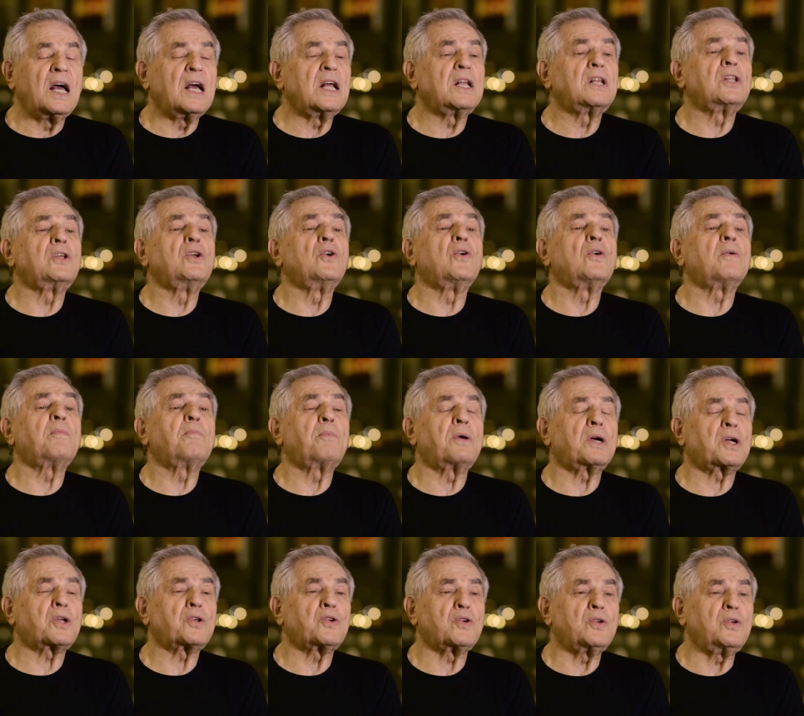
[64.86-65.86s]
It's your
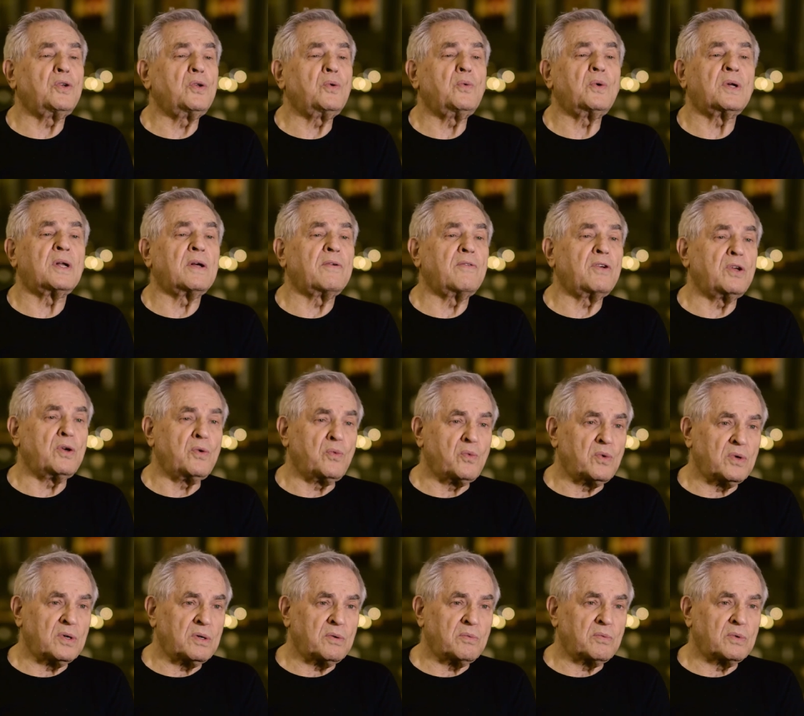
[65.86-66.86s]
picture. Do whatever you
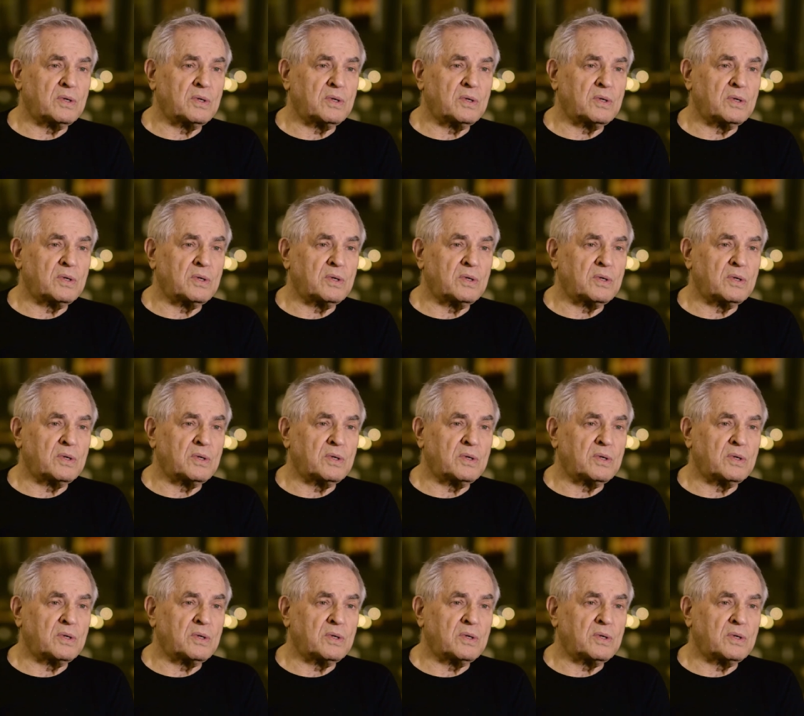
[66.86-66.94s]
want